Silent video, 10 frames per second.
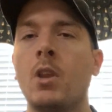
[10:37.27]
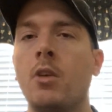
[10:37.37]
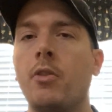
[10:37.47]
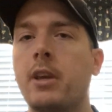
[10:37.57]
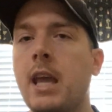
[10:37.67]

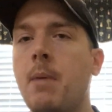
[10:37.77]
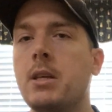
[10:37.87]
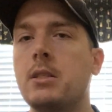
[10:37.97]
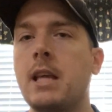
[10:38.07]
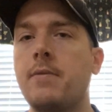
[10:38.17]
The
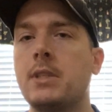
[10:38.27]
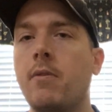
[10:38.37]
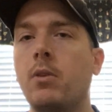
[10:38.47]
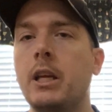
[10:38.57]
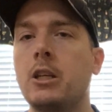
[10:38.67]
chemists have
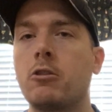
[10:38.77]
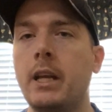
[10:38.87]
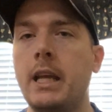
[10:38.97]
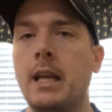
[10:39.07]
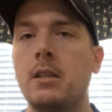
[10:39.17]
several
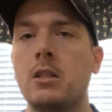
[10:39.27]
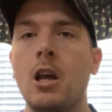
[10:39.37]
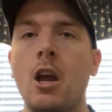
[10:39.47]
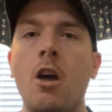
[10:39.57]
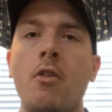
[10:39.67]
ingredients
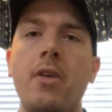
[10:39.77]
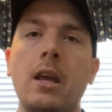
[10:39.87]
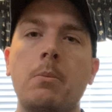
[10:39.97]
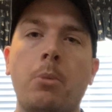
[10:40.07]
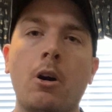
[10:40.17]
they
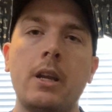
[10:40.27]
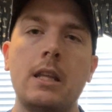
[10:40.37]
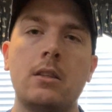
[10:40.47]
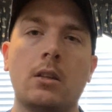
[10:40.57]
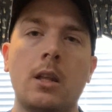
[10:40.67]
can put
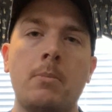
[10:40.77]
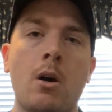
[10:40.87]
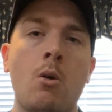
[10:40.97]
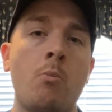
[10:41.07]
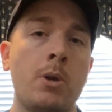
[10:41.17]
into
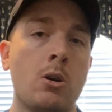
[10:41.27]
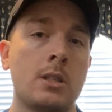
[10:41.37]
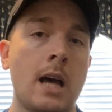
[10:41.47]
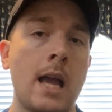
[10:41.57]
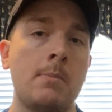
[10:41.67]
Limbo because
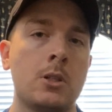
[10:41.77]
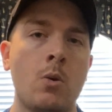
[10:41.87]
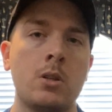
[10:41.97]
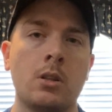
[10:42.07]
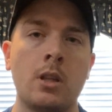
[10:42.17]
items go
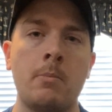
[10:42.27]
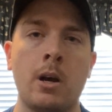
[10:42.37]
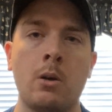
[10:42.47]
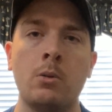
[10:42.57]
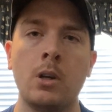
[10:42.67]
into
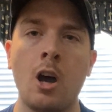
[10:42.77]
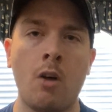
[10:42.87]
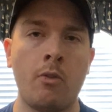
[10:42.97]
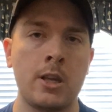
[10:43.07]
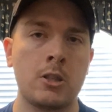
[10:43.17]
Limbo
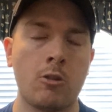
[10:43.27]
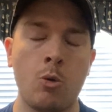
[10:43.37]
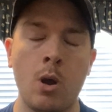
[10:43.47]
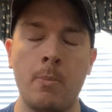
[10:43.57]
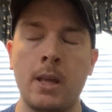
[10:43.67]
unless they're
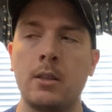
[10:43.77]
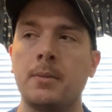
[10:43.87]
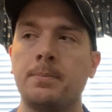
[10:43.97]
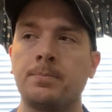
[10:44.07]
equipment.